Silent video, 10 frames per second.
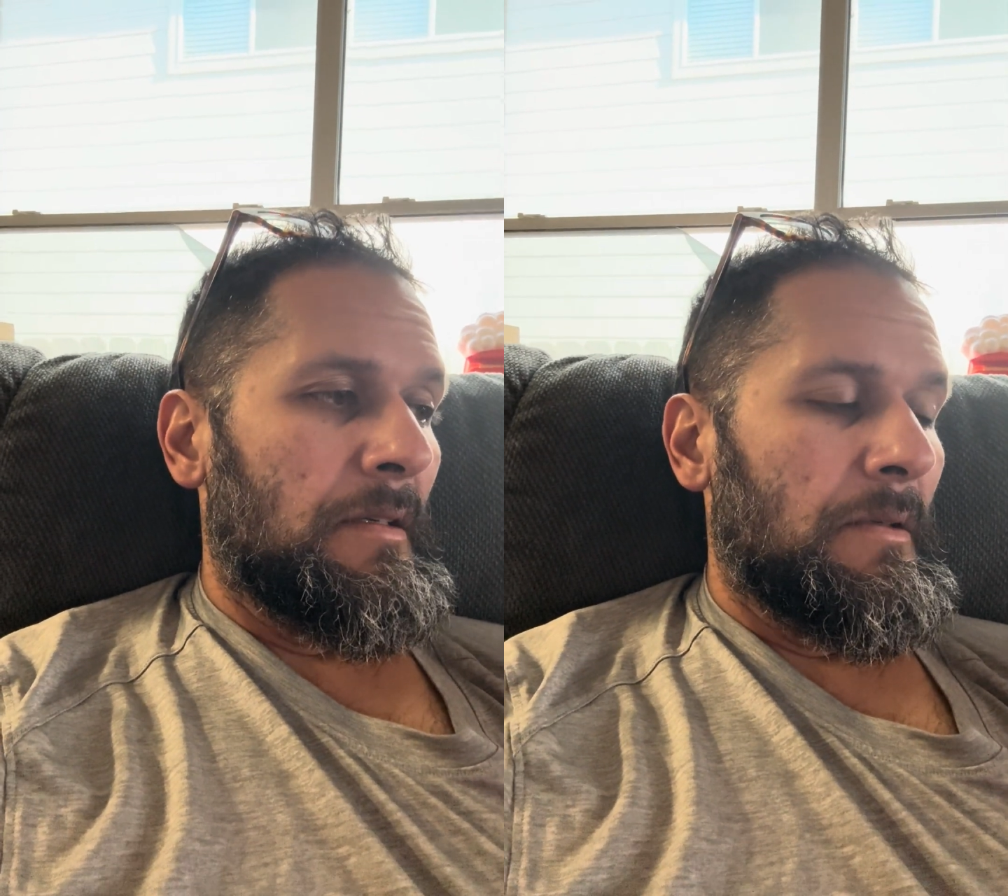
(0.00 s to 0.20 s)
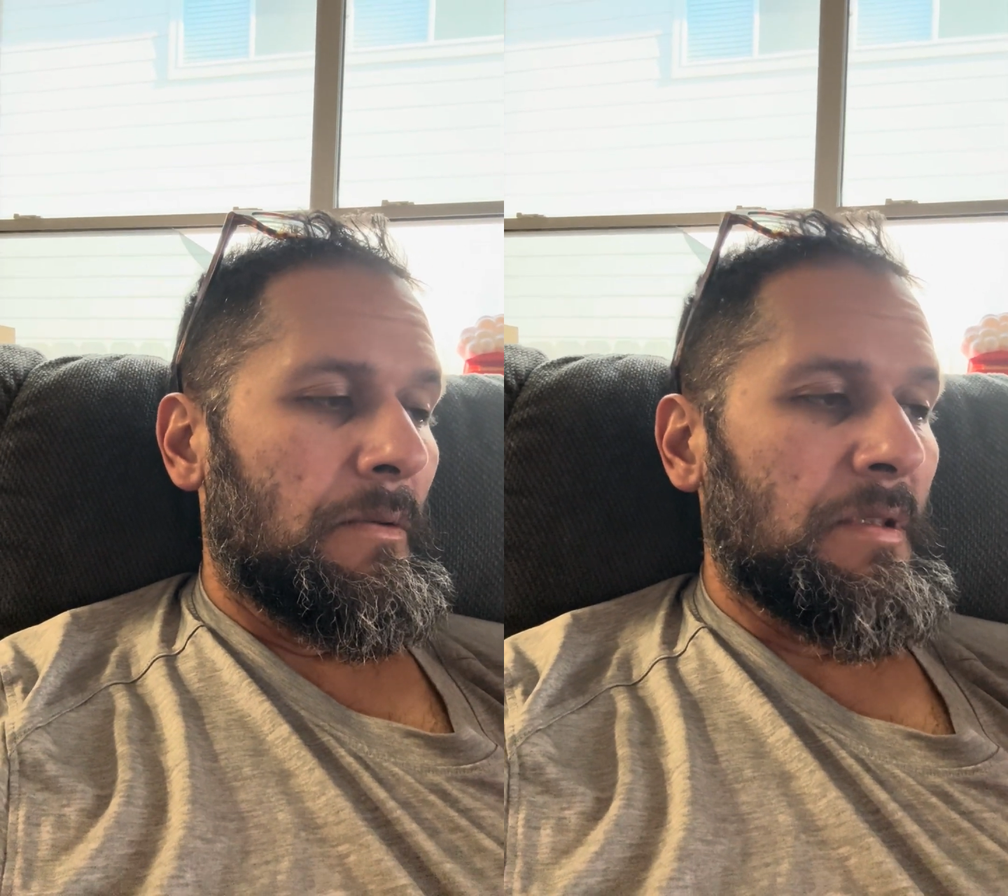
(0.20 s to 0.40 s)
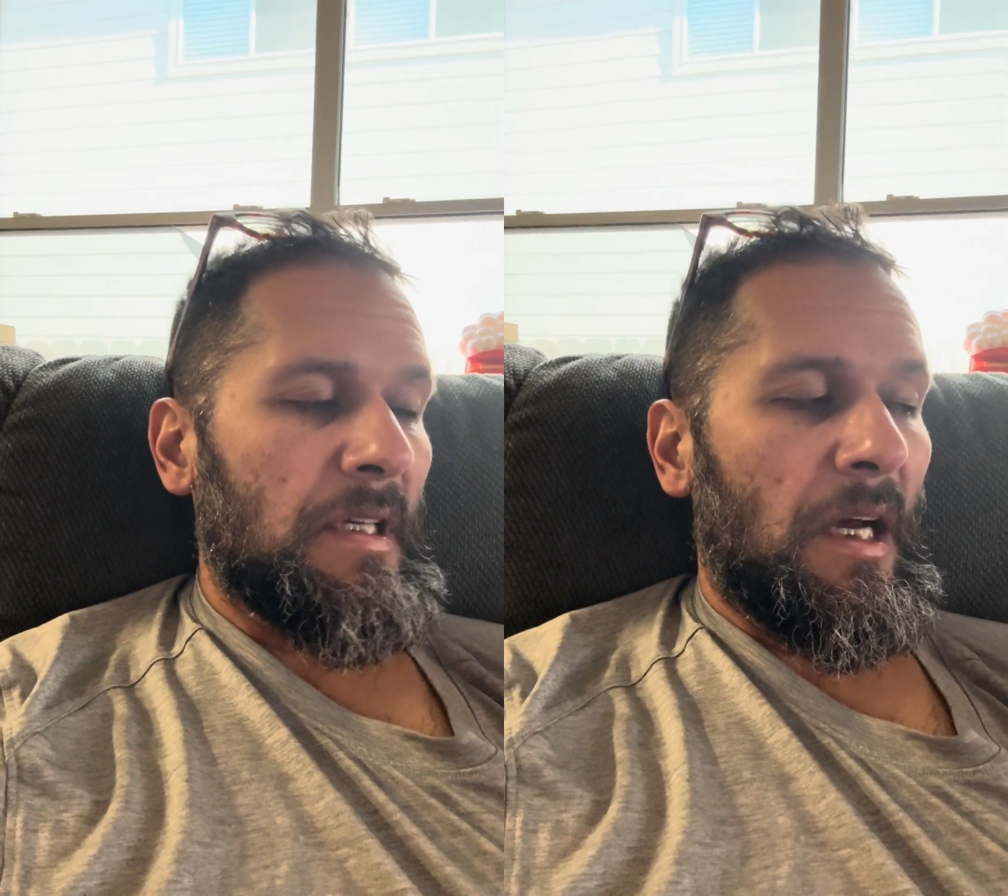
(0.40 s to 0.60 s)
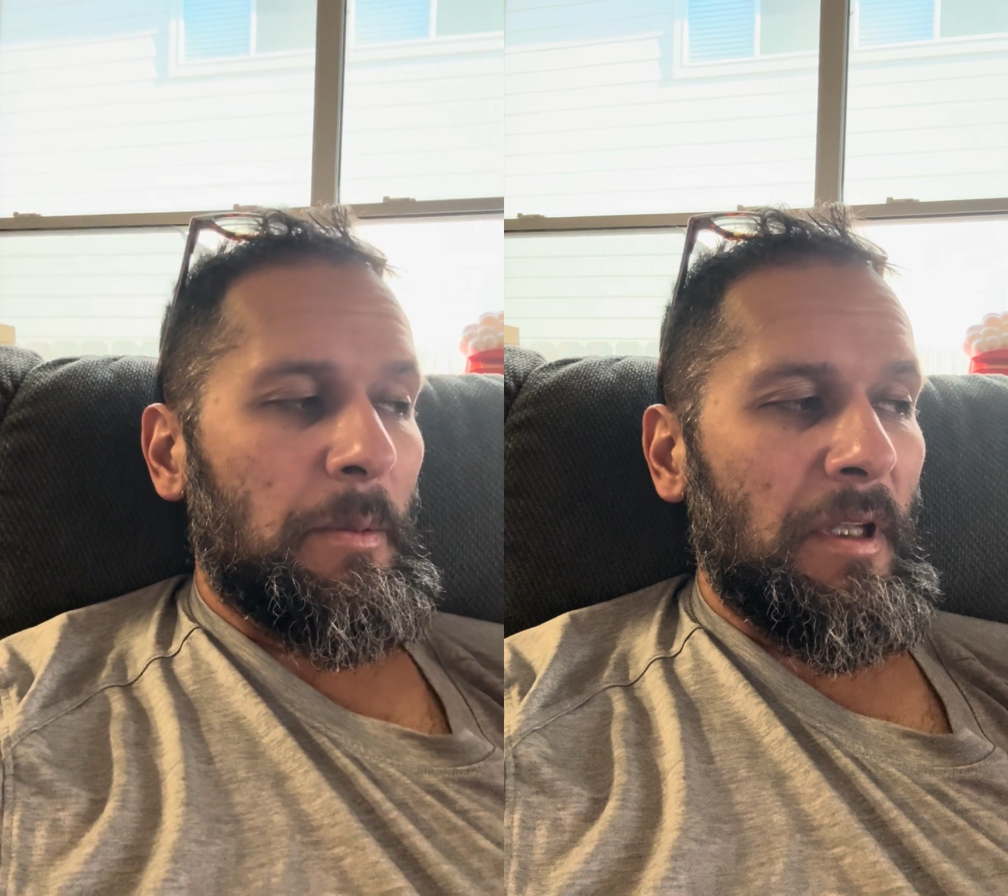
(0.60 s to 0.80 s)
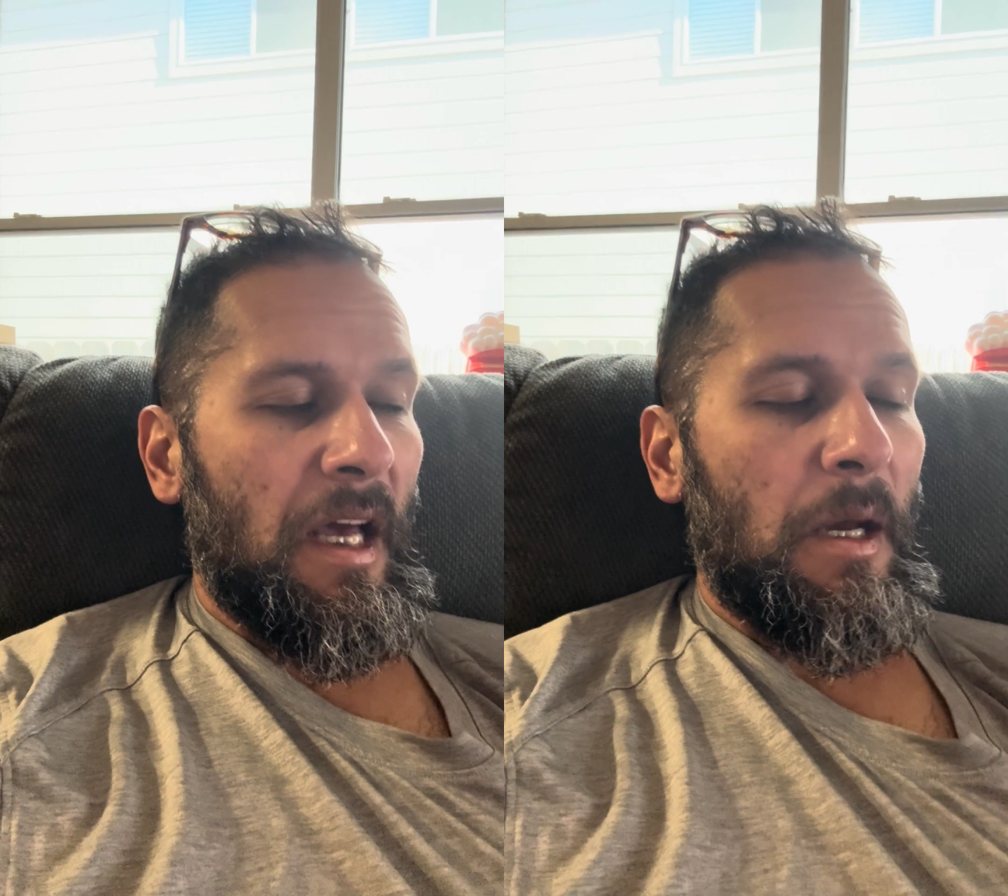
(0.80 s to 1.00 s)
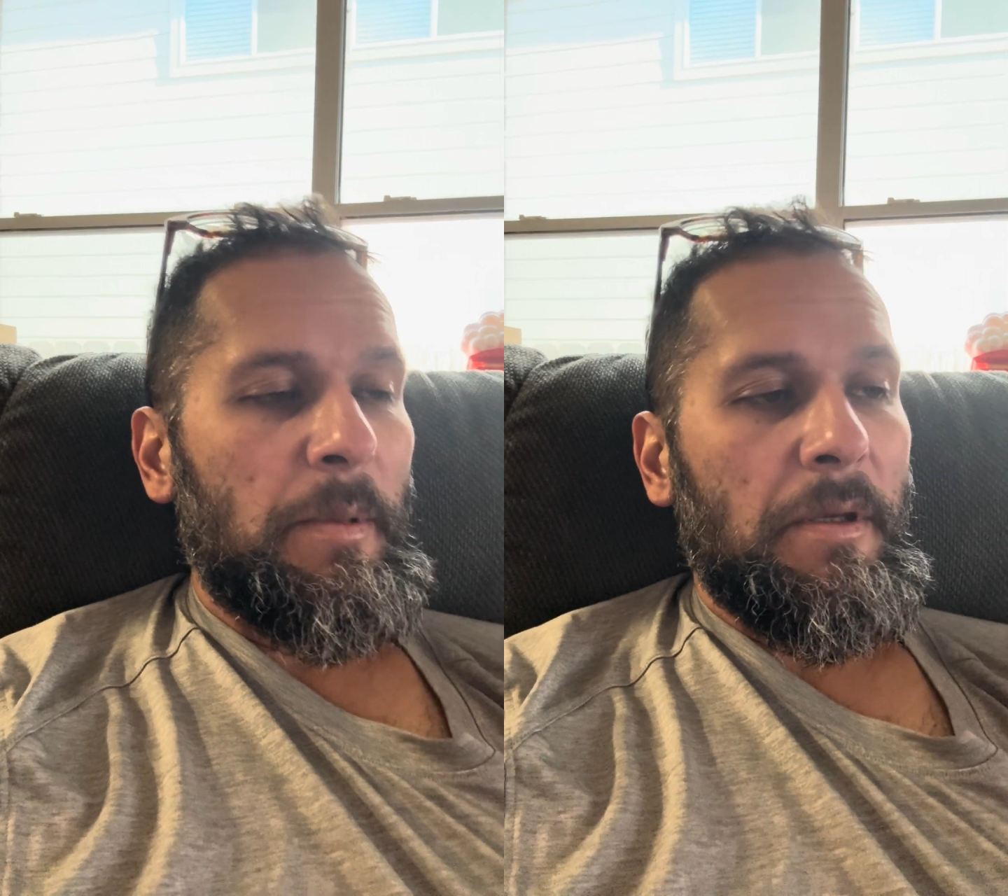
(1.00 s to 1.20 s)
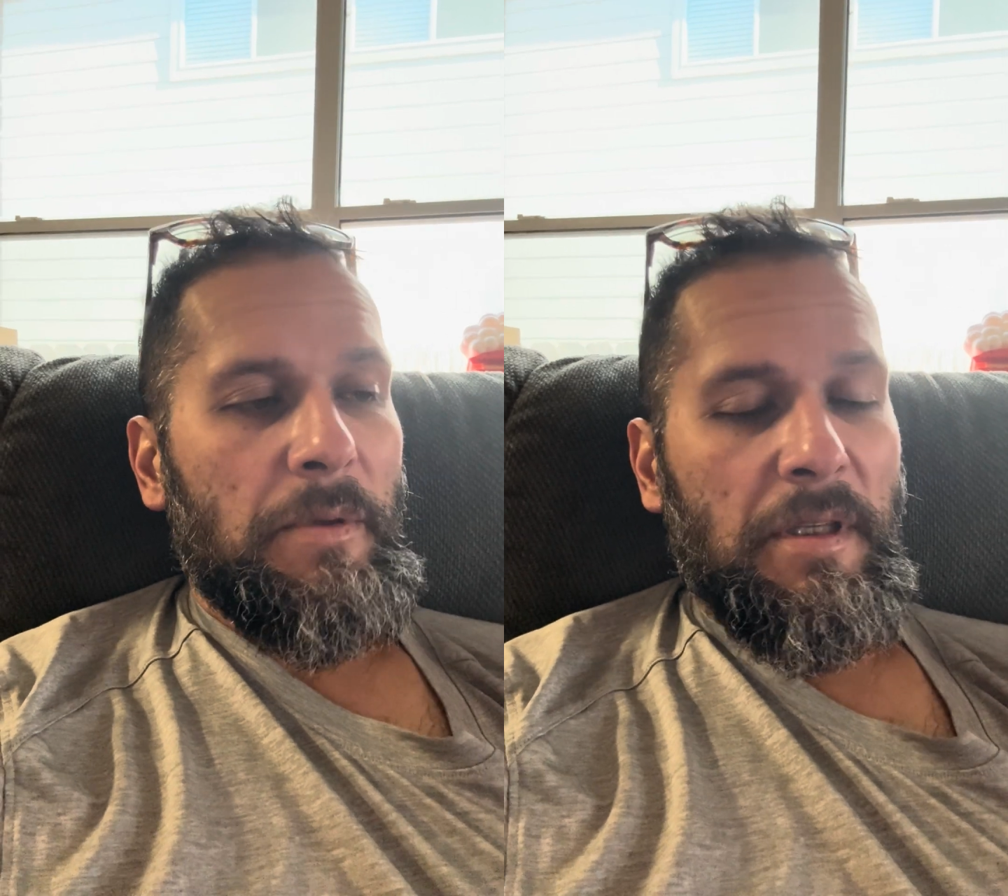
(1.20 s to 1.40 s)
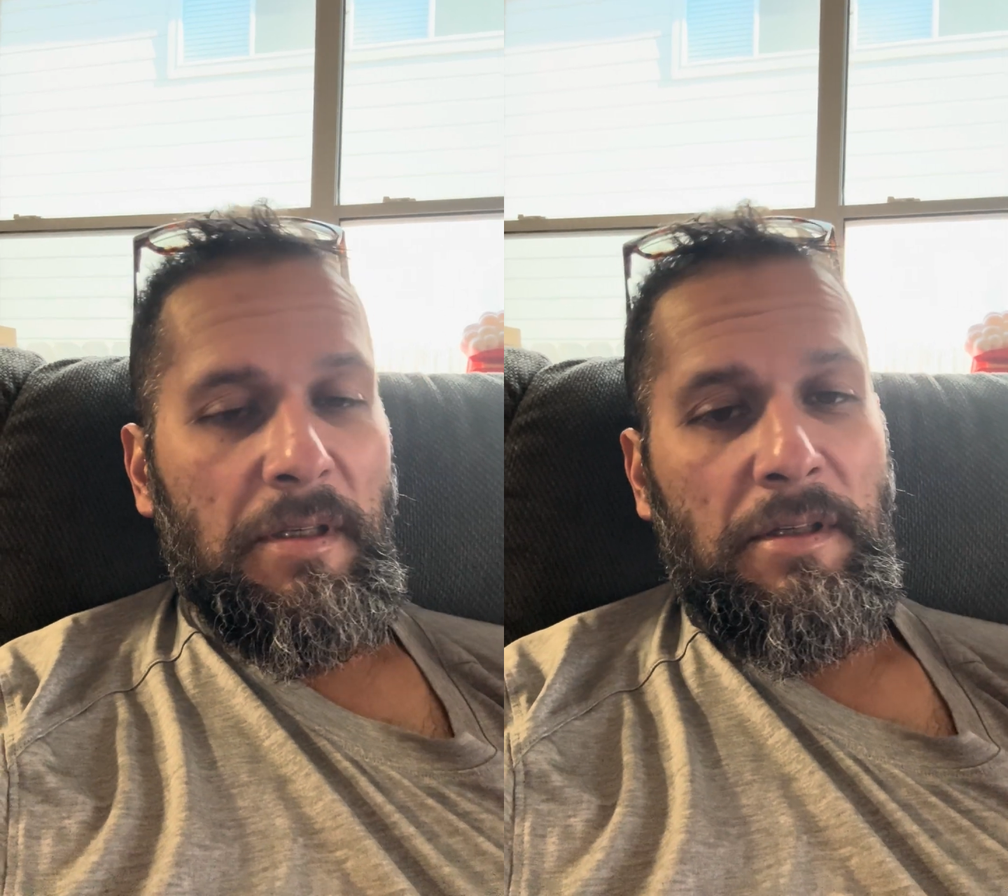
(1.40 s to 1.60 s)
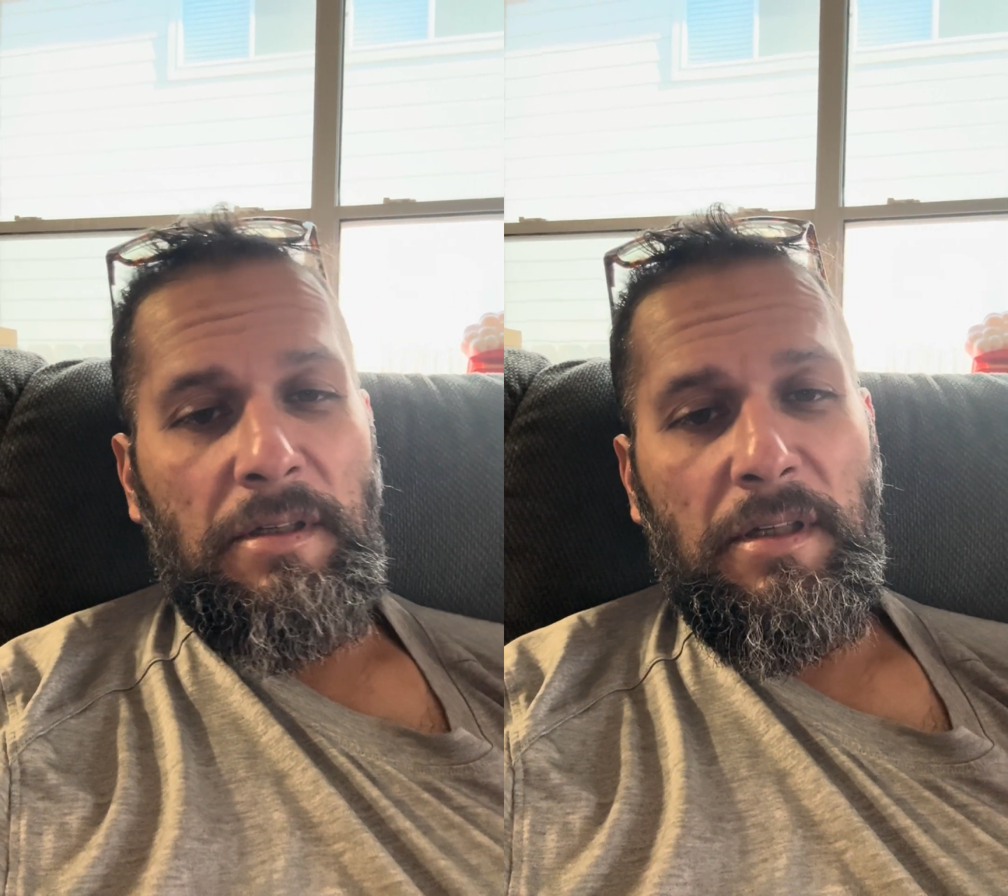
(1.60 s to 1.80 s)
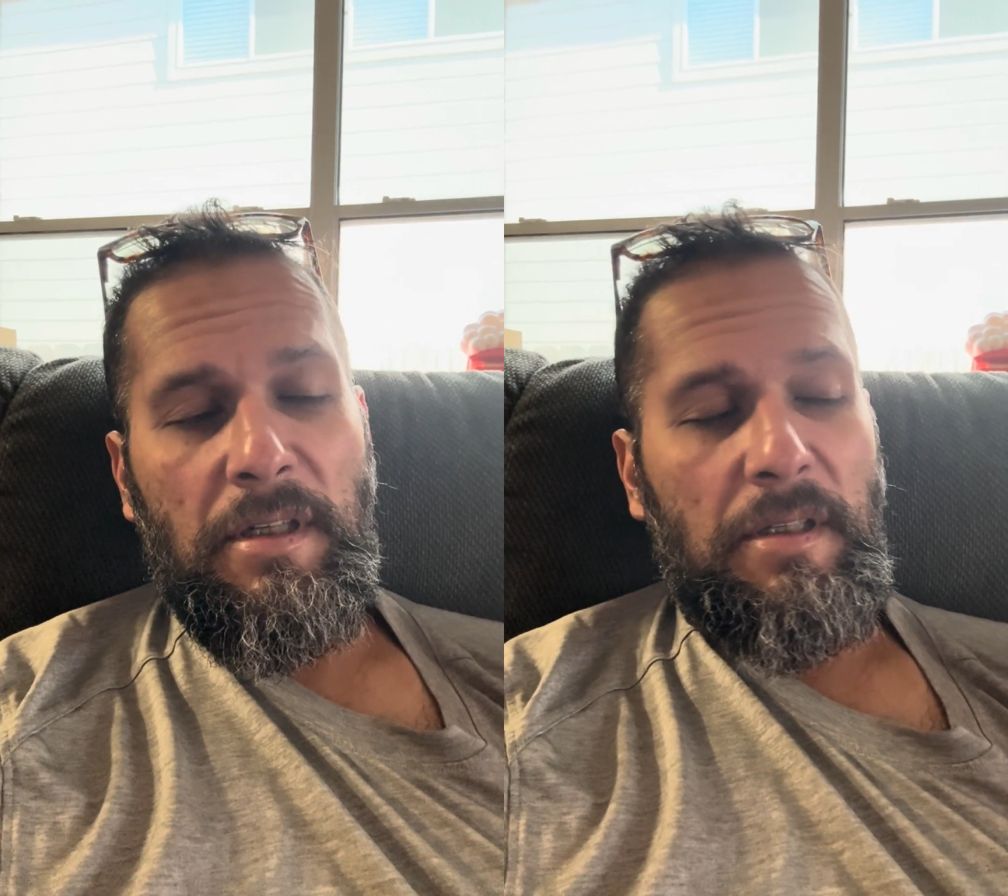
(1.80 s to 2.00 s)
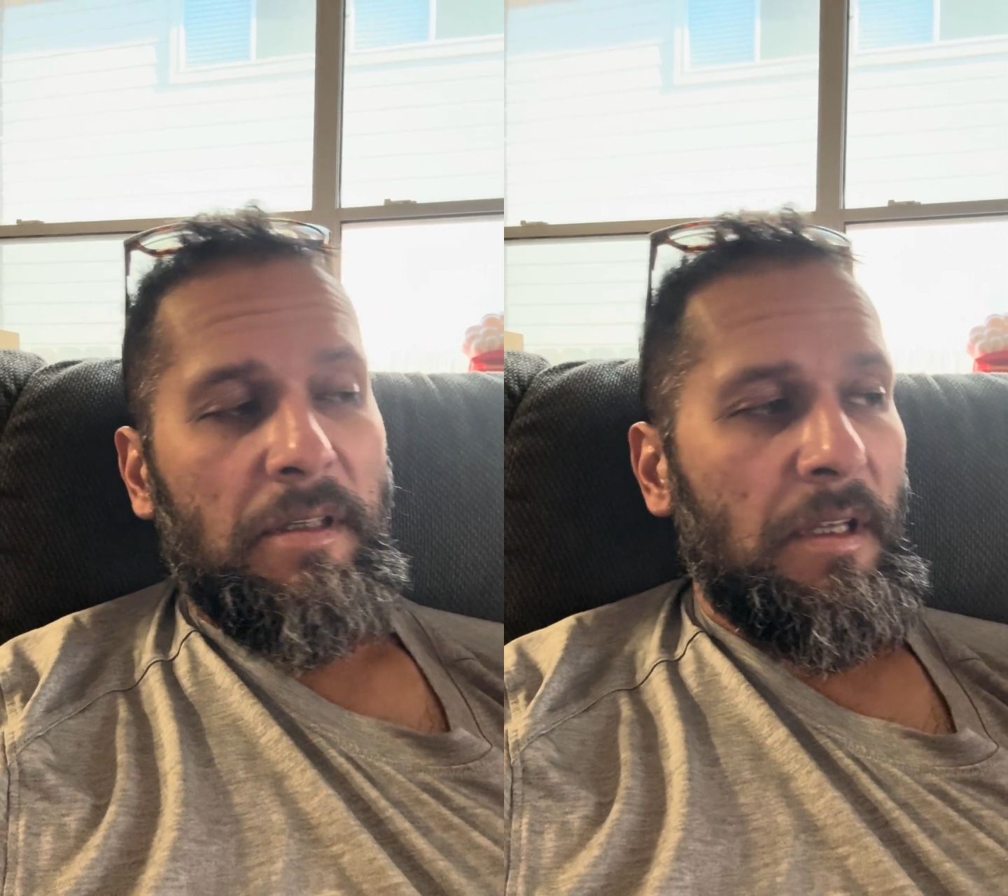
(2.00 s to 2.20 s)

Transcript: Went to Hobby Lobby. We did good.